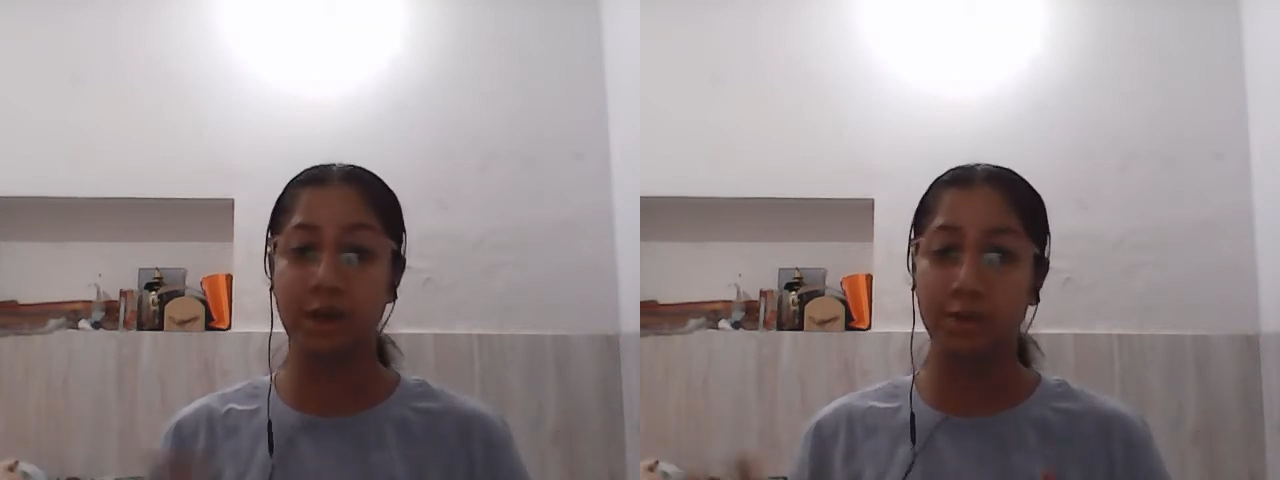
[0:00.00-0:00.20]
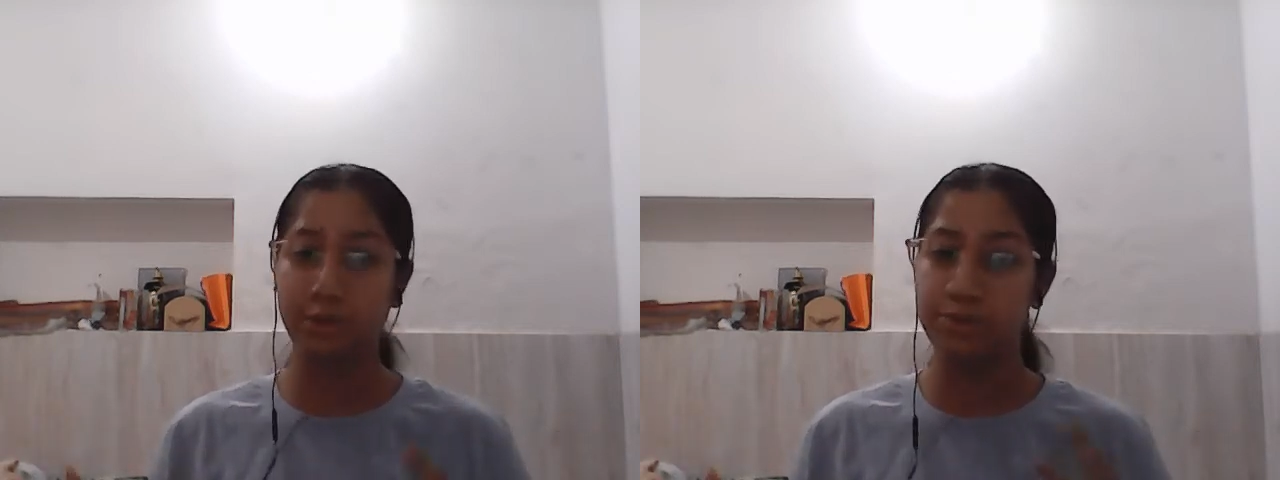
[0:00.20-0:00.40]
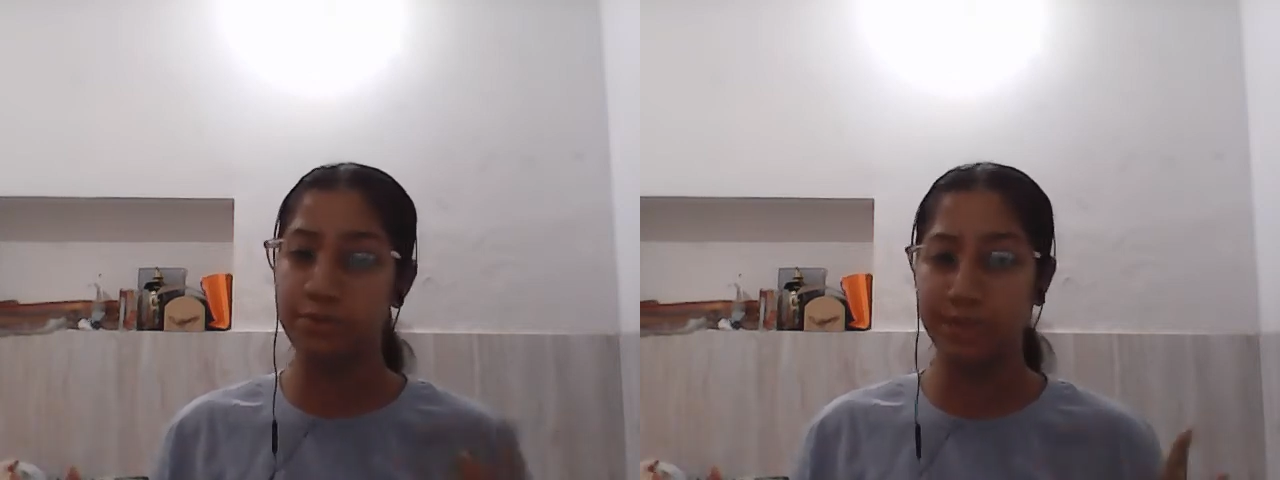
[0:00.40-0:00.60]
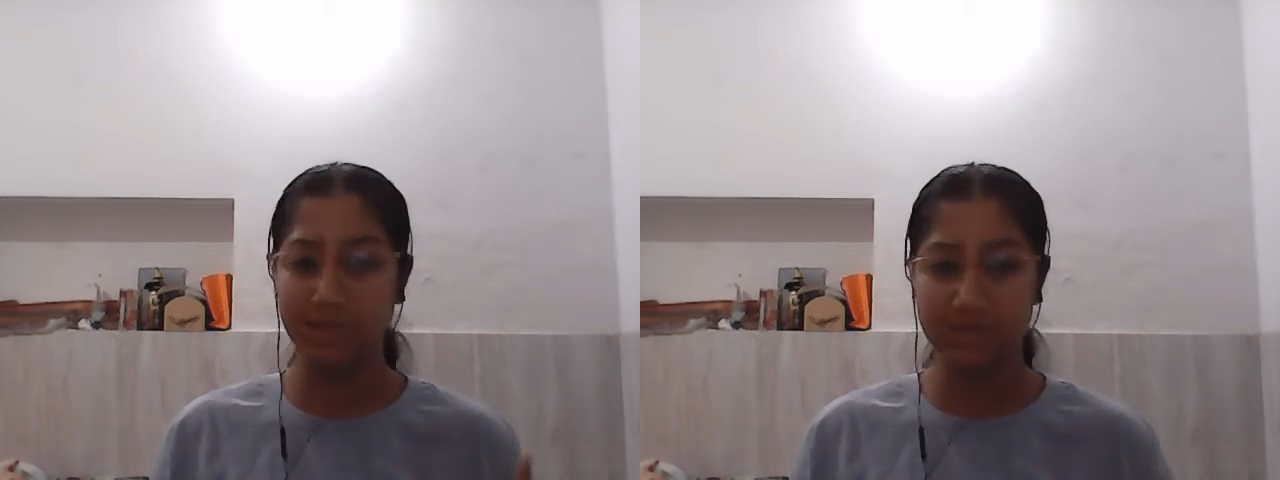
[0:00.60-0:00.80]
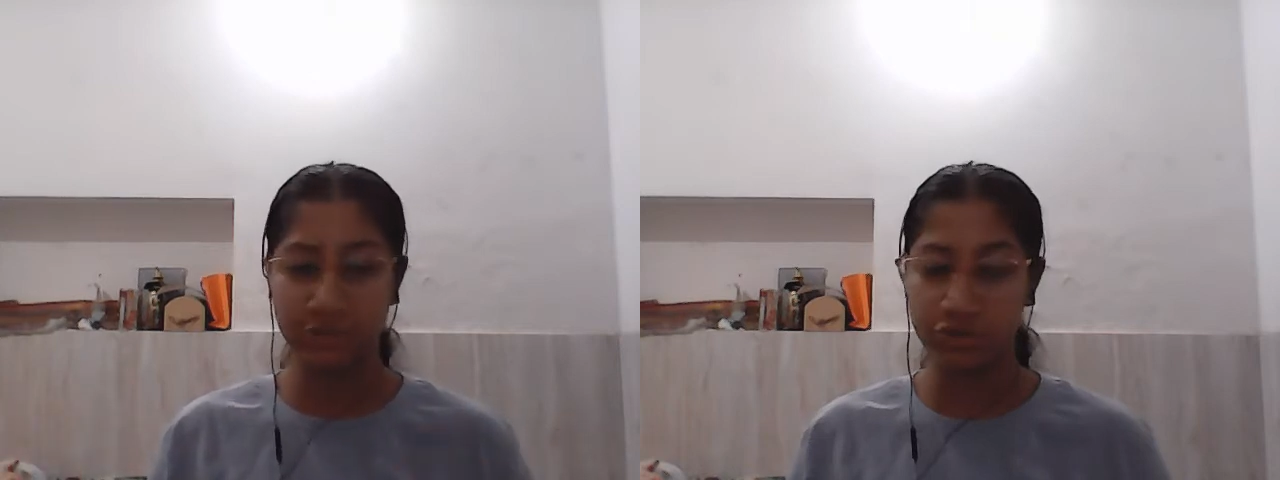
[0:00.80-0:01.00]
how would you be
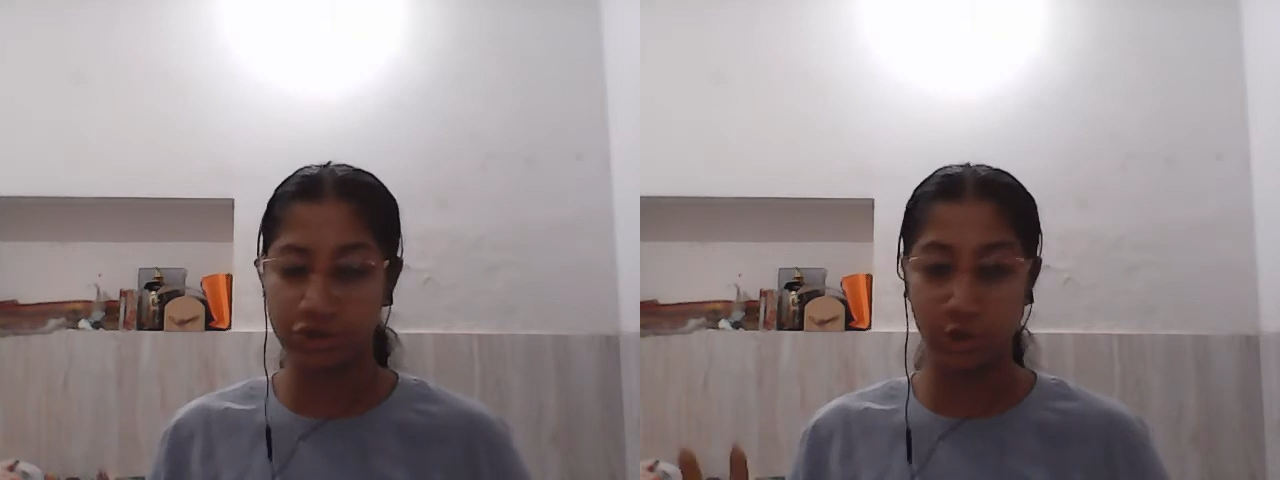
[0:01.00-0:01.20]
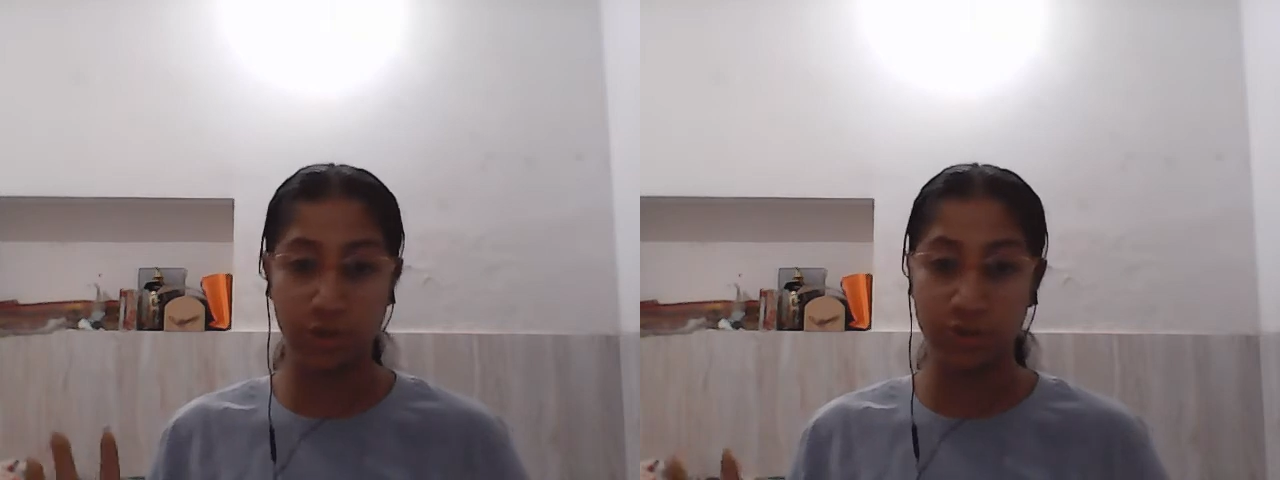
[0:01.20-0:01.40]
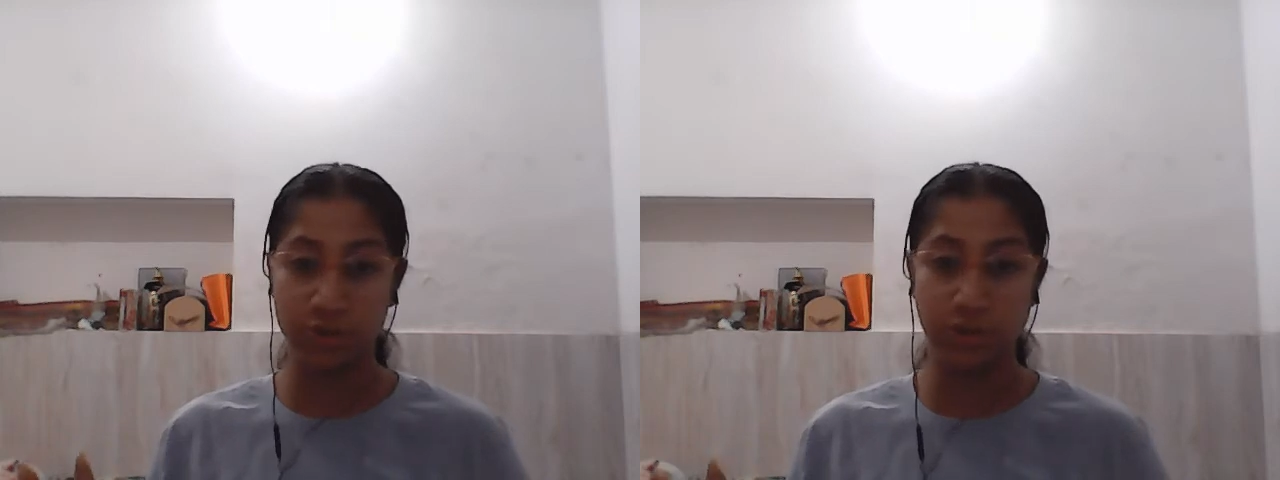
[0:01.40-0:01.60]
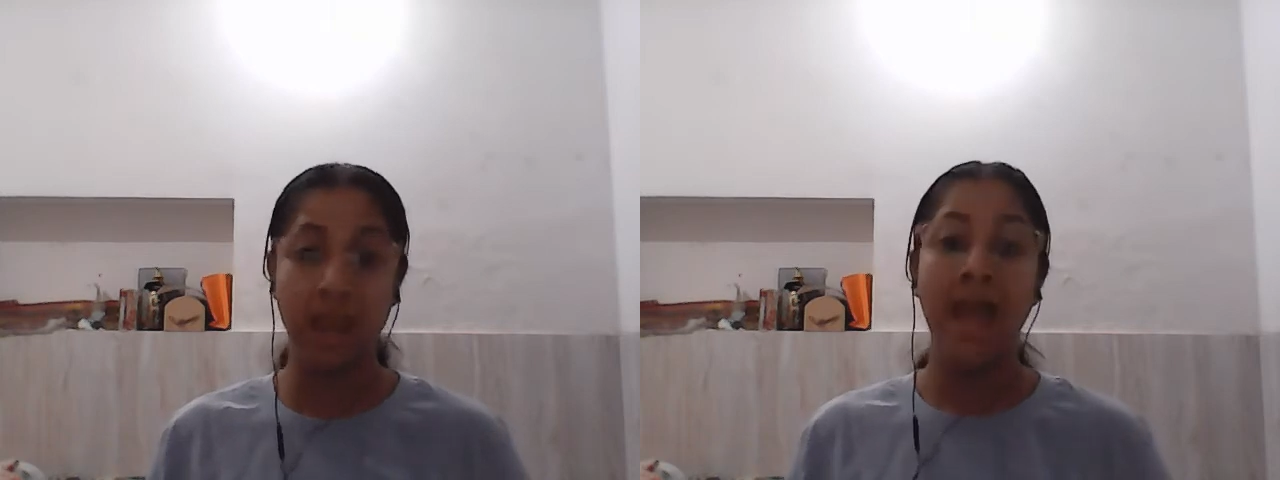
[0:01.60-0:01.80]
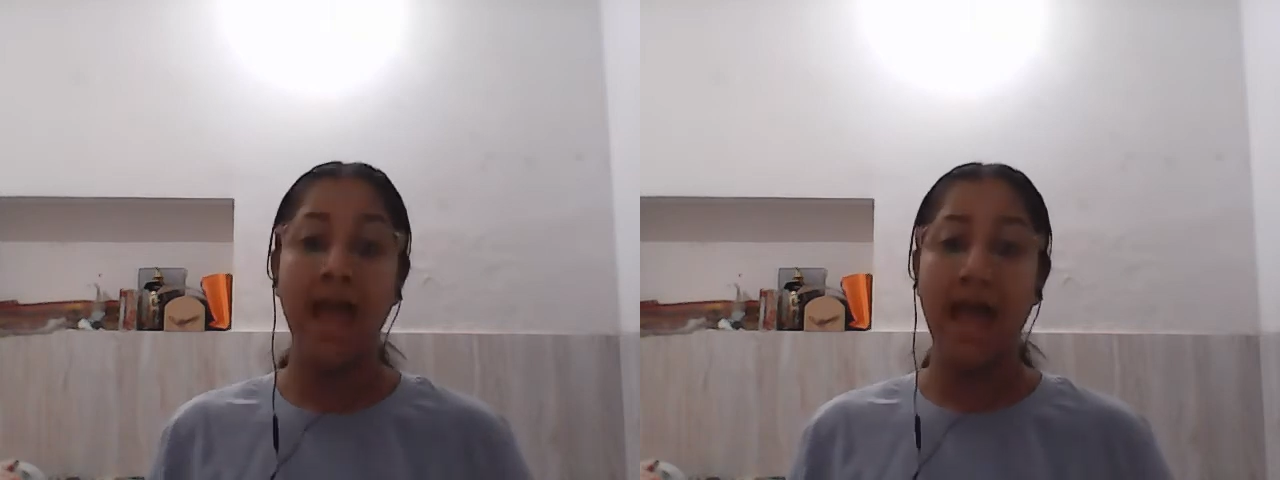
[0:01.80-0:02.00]
researching on those
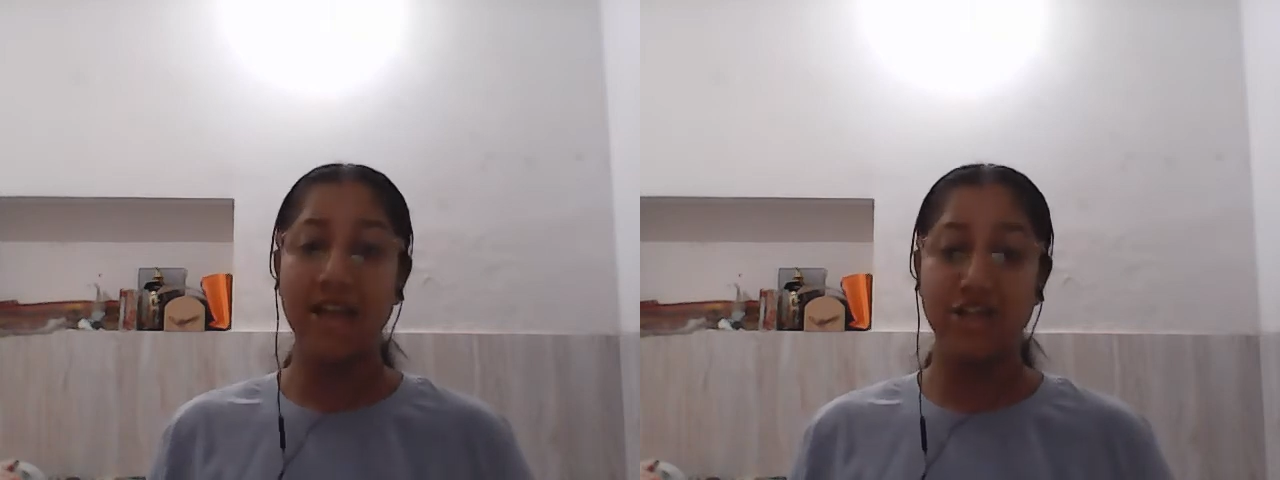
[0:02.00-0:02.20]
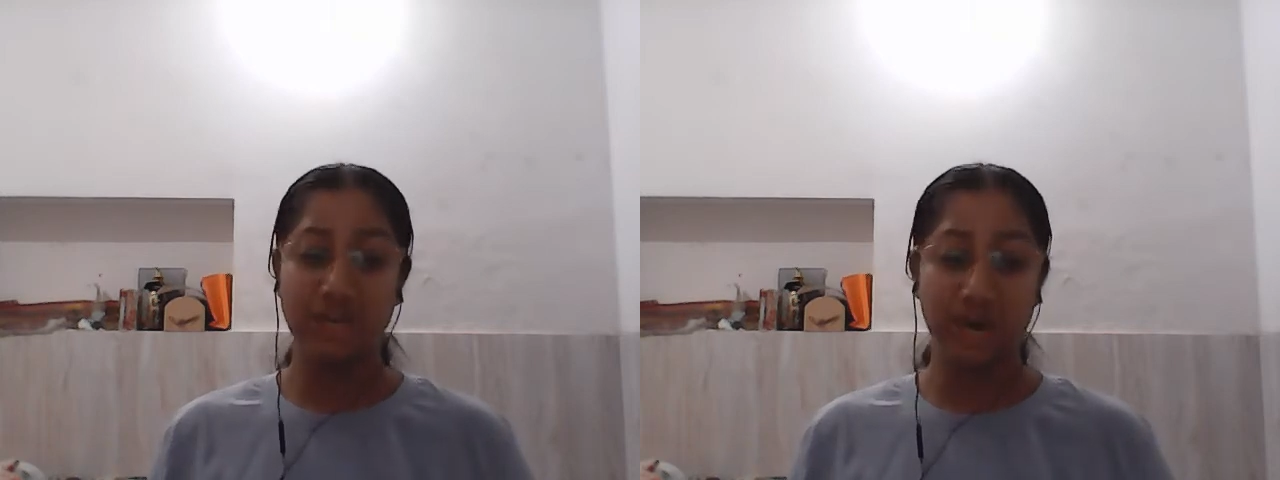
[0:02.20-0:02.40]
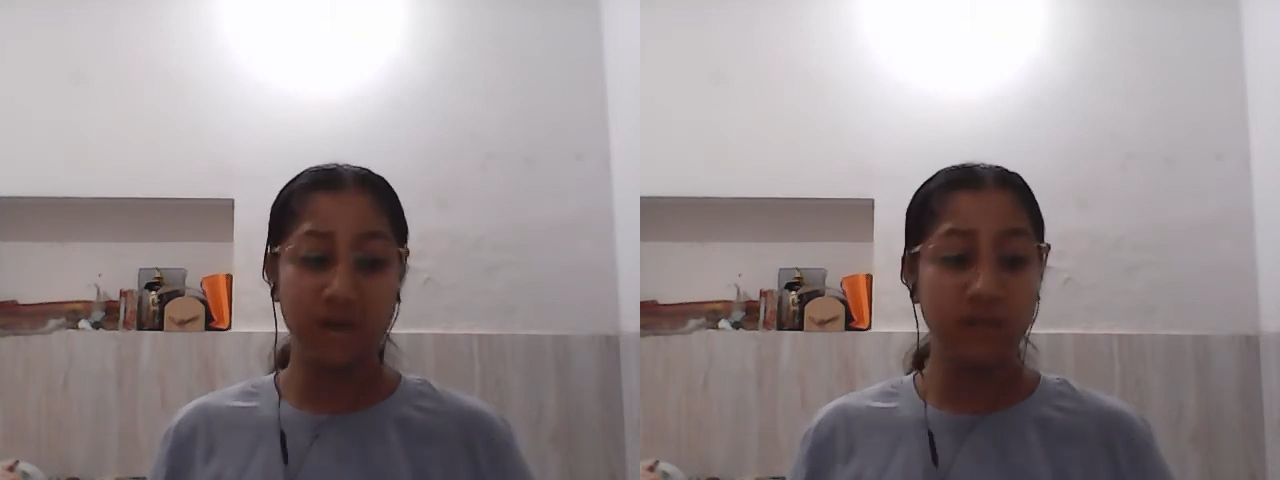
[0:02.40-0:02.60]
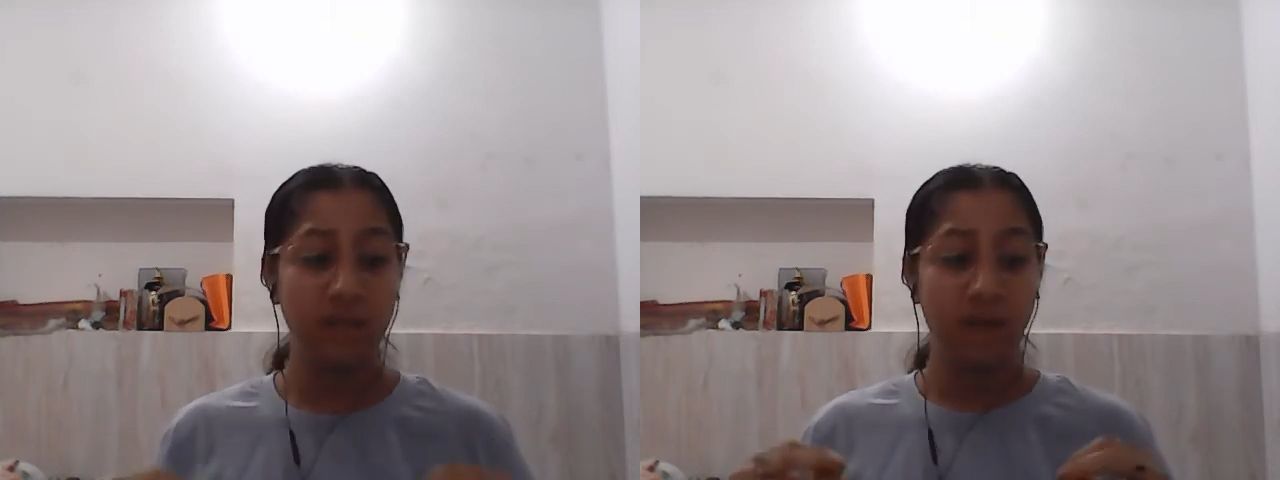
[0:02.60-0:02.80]
agendas.